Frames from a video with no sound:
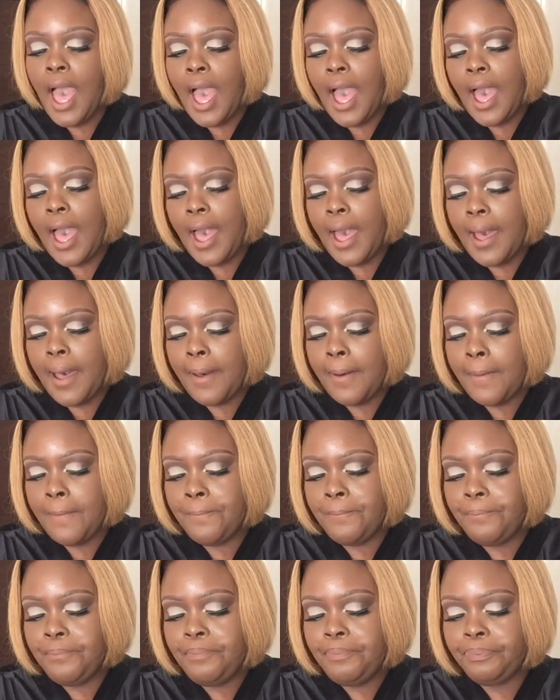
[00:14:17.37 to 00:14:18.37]

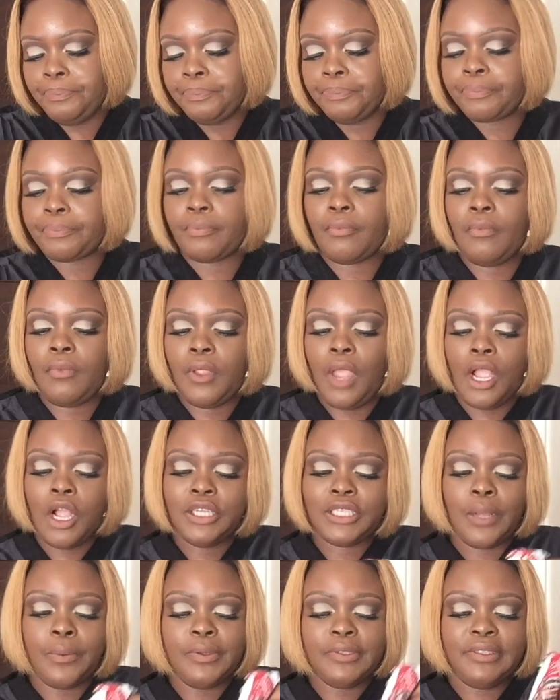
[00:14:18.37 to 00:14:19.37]

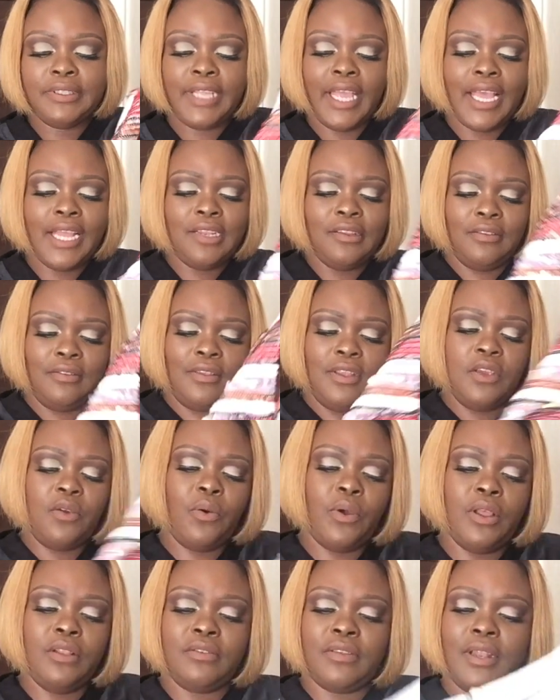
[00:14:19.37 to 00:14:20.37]
Because I was scared it's
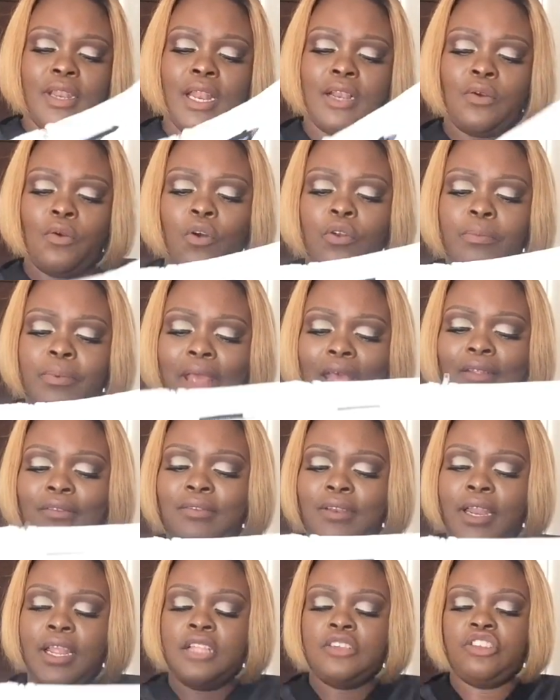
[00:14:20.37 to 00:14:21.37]
sequence and I'm going via
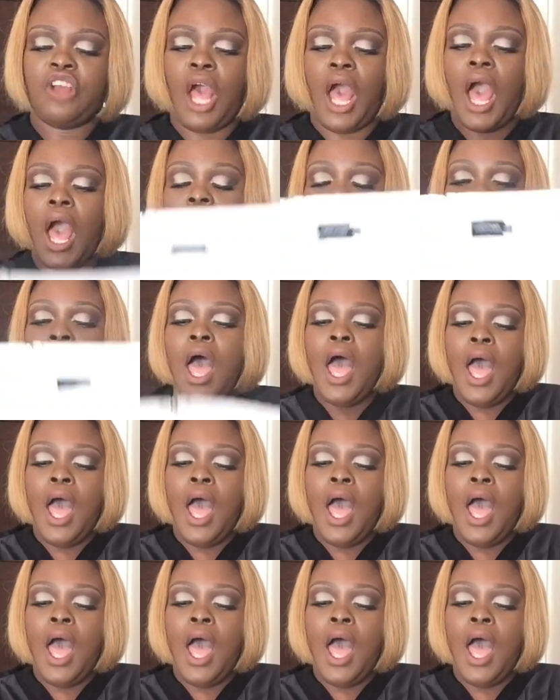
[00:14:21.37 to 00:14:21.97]
stretcher.